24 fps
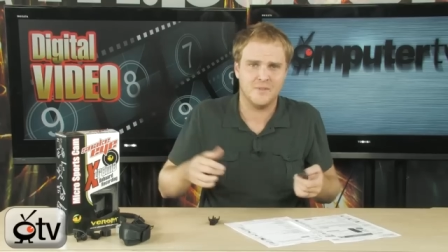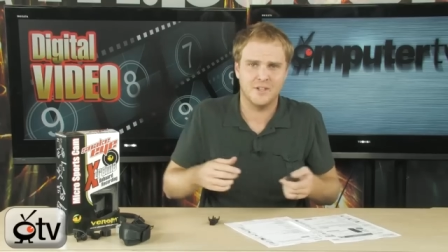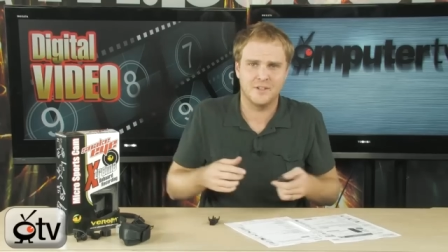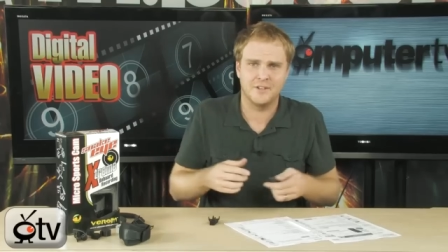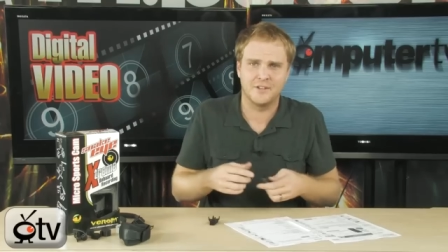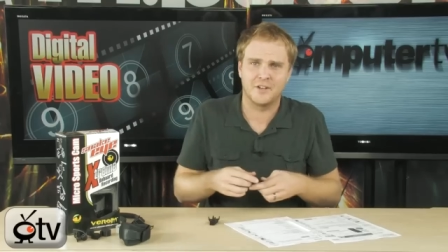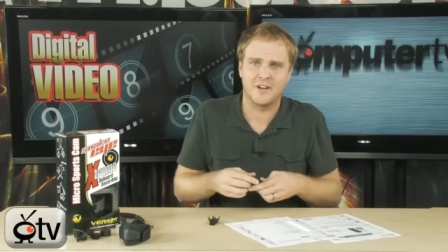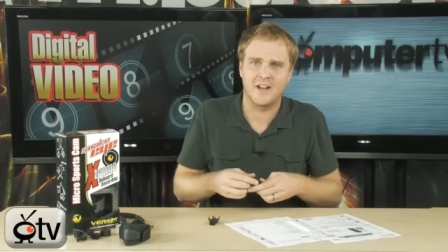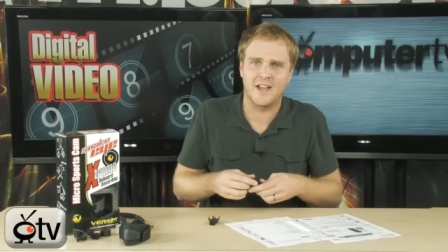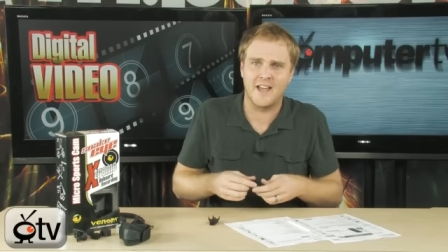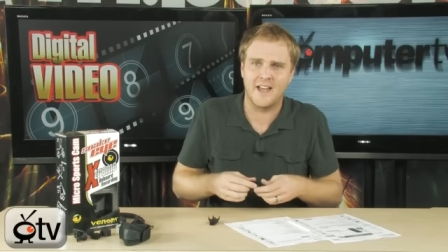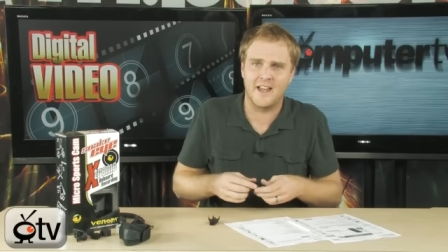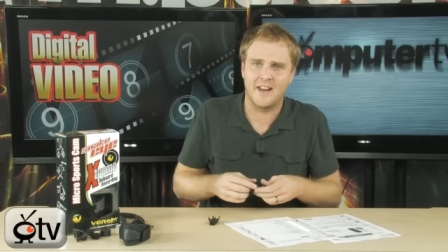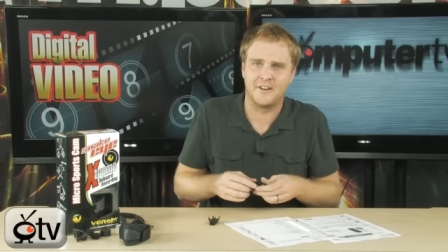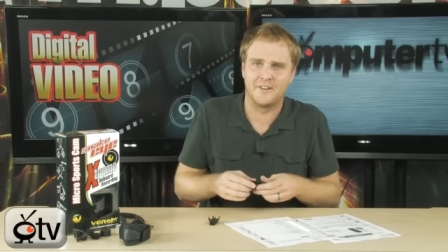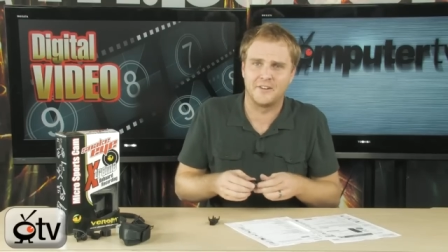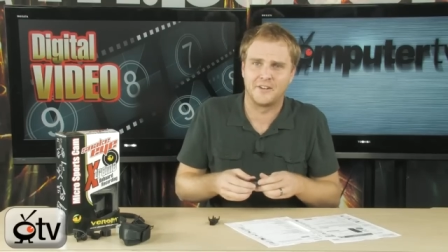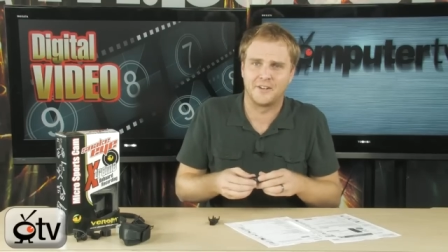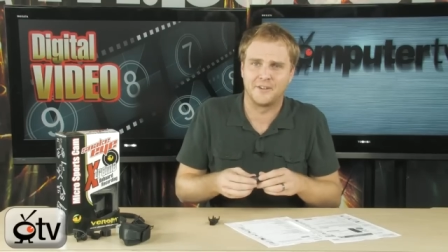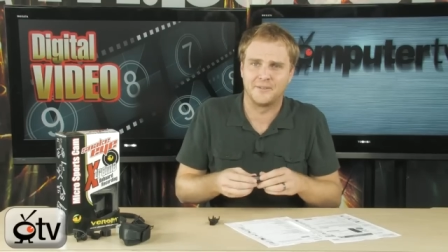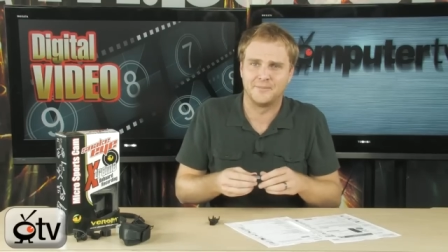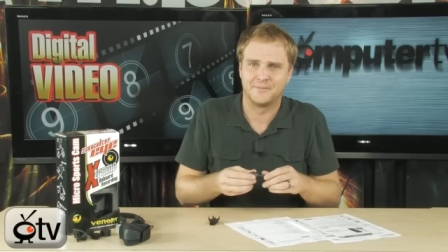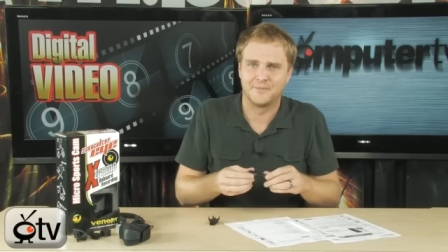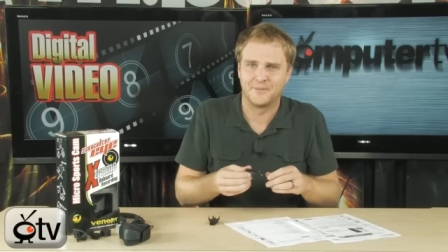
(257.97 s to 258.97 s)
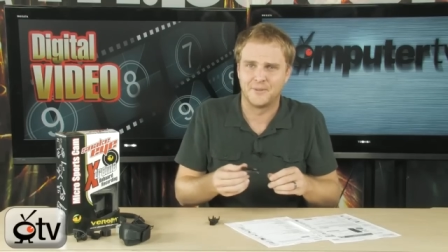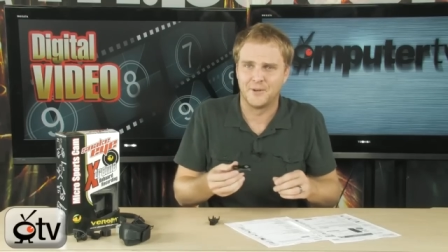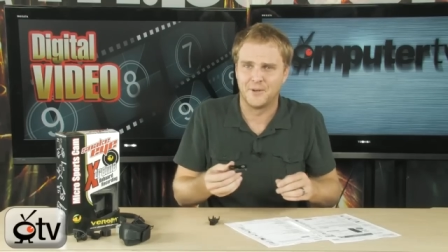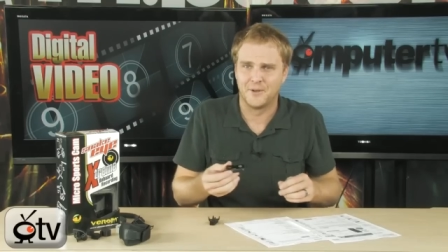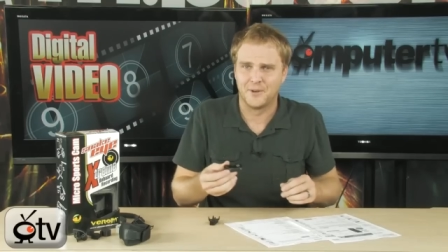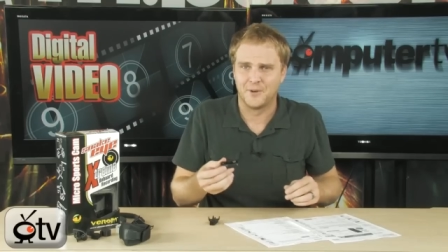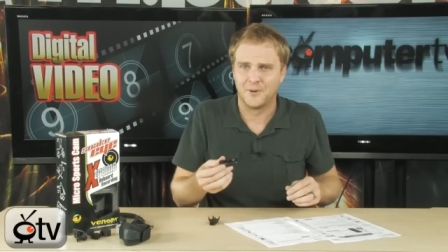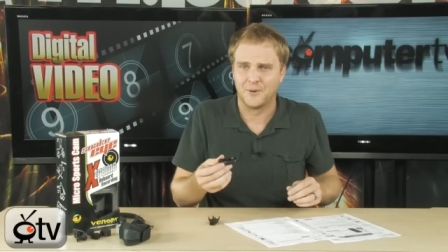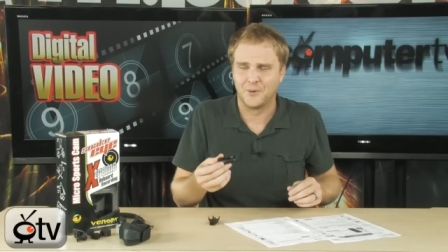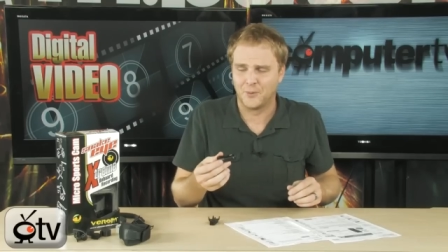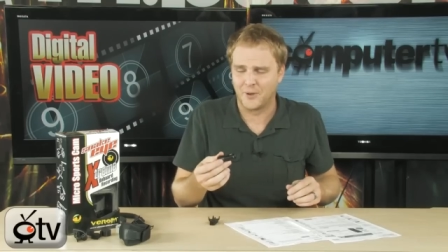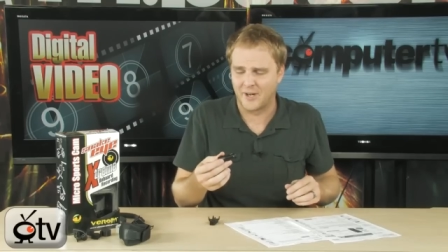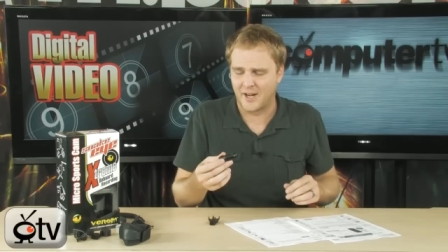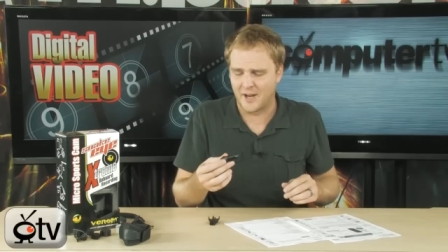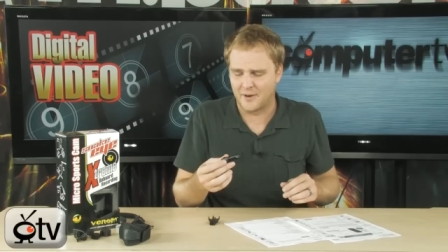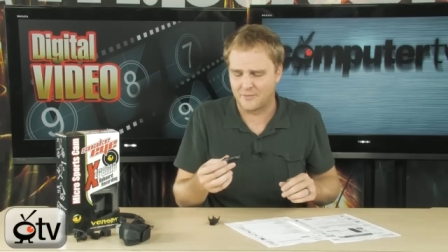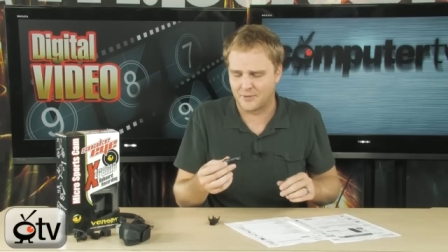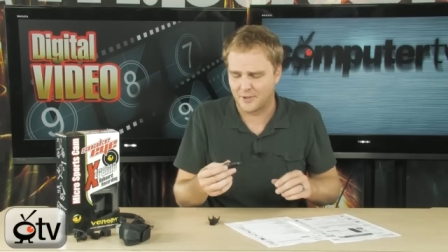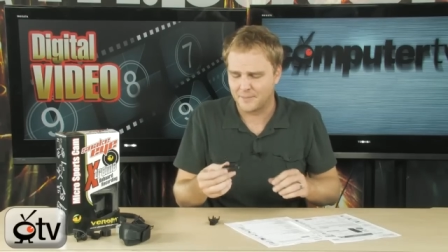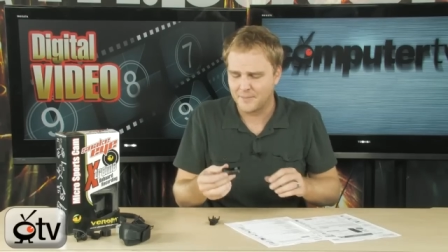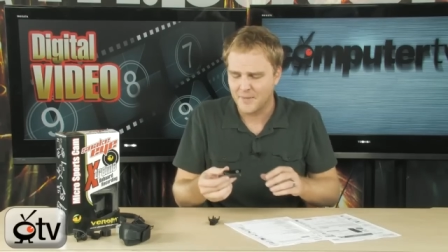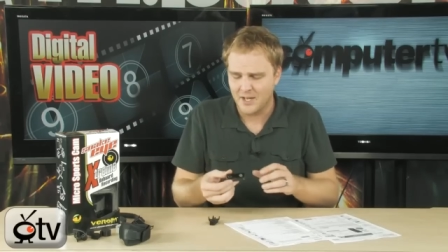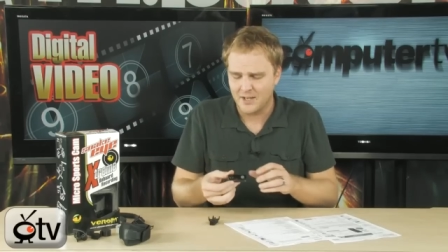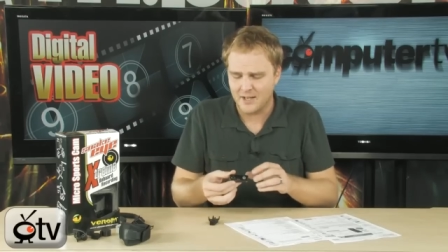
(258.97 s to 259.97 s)
your head or
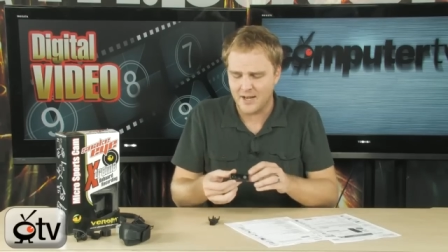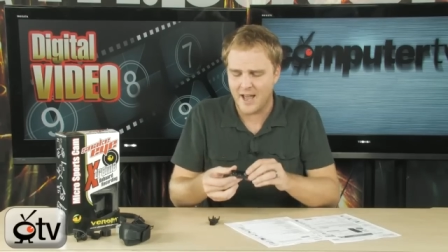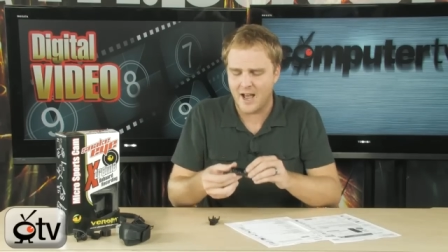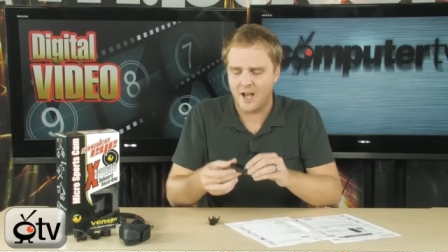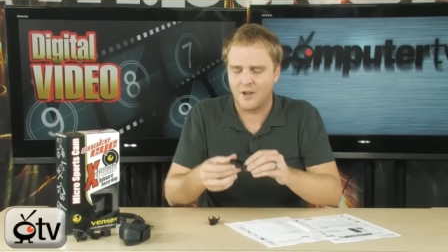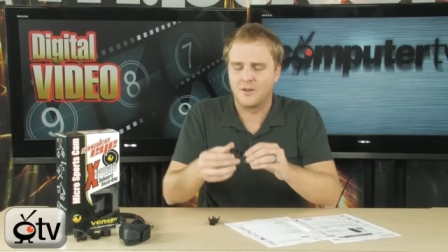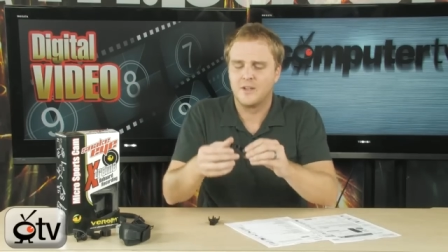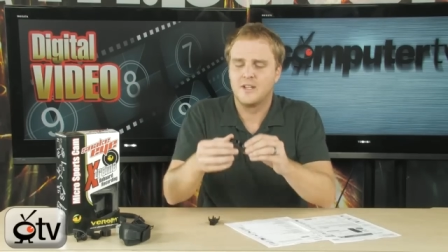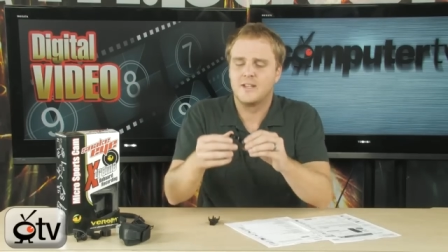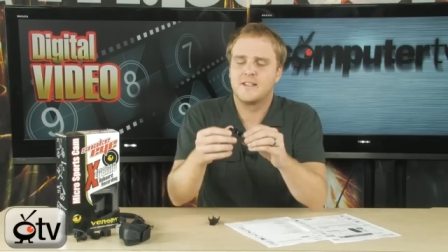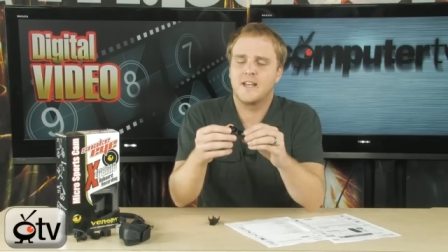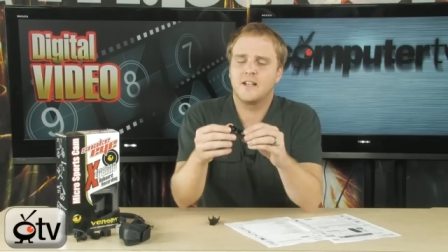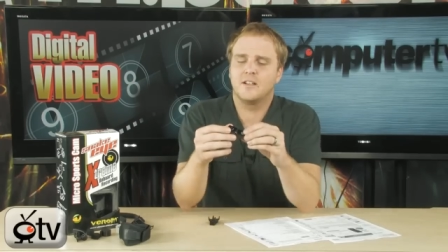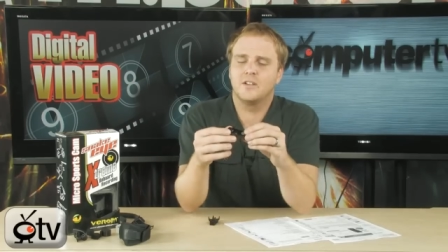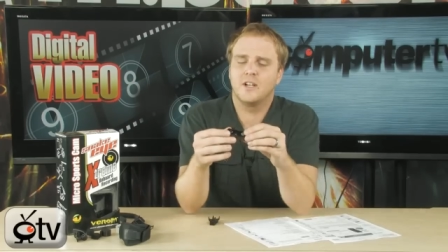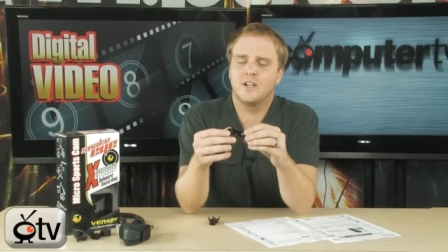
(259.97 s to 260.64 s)
whatever. Now, take a